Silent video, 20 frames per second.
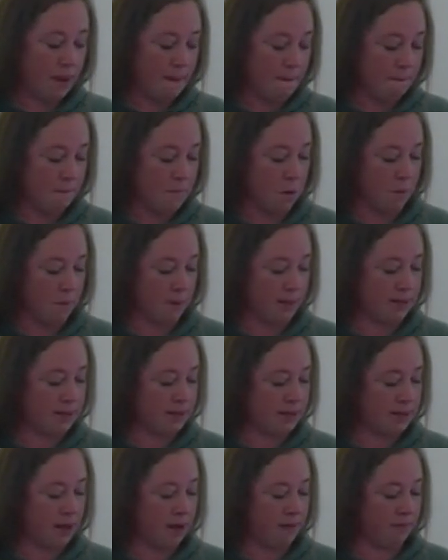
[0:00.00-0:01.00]

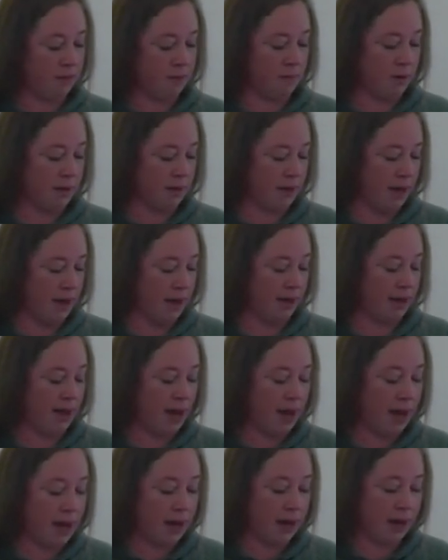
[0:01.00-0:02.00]
moments of the mundane
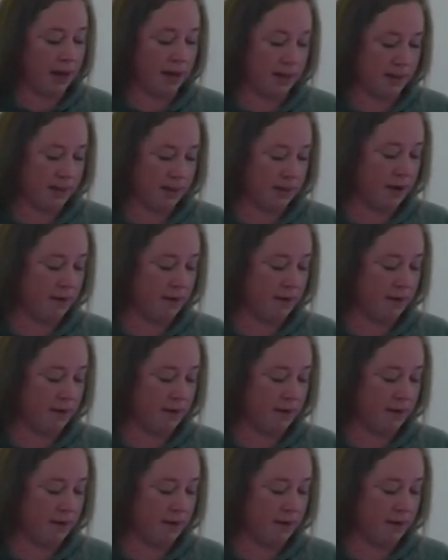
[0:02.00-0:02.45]
and